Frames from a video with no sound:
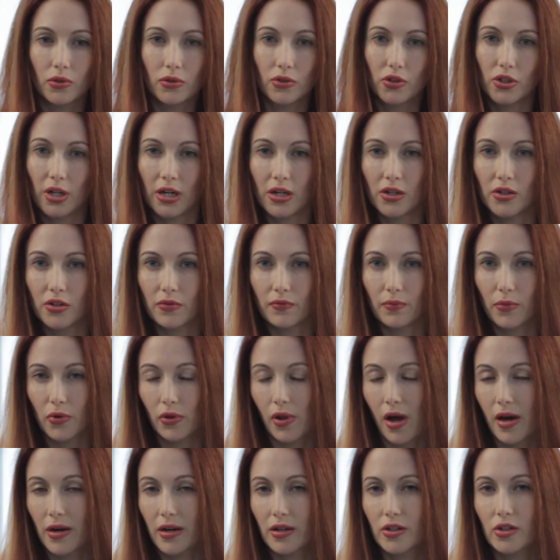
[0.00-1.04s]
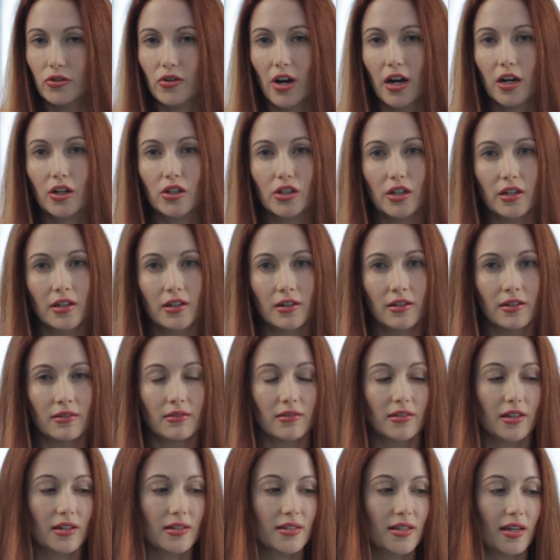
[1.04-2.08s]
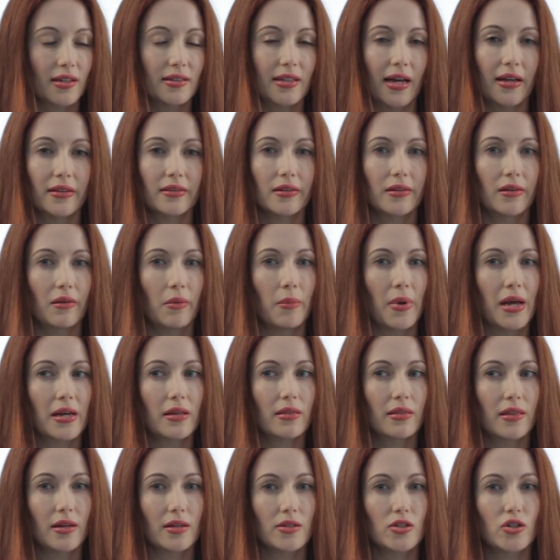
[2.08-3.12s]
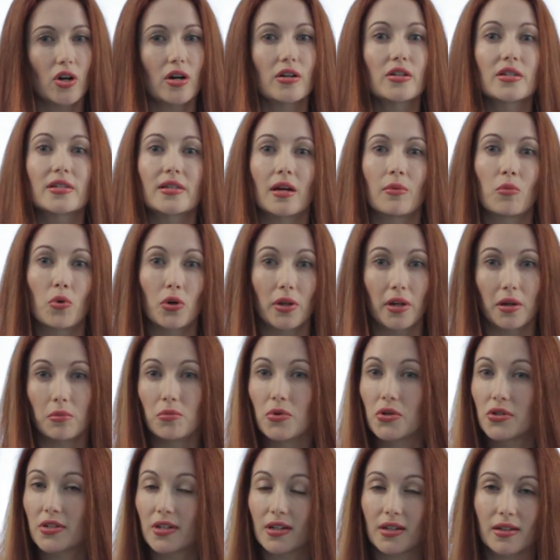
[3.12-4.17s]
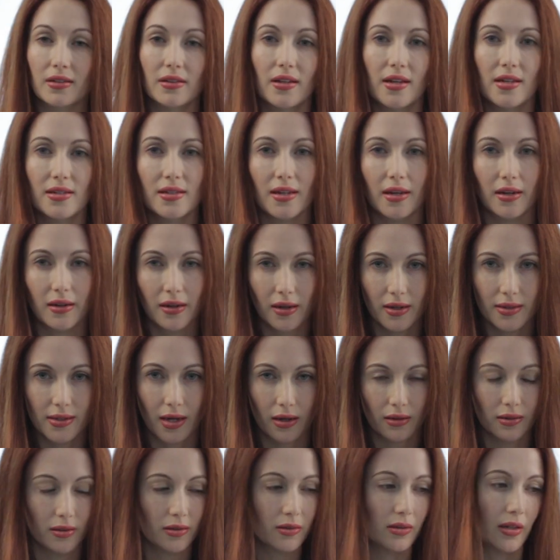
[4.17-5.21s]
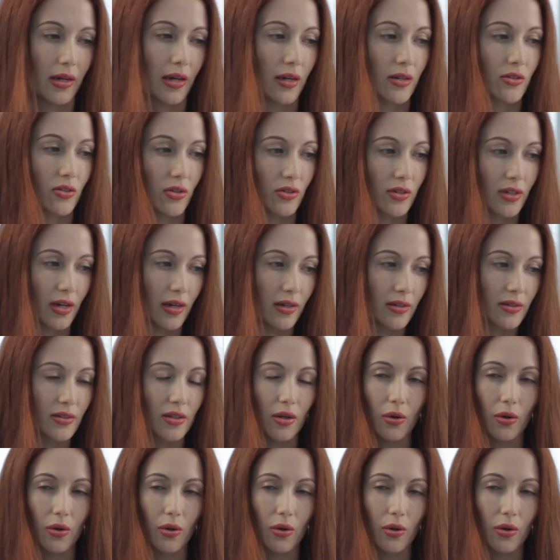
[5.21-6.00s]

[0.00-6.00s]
change of melodic direction and things like that that'll make things start to sound more like music and less like a technical exercise.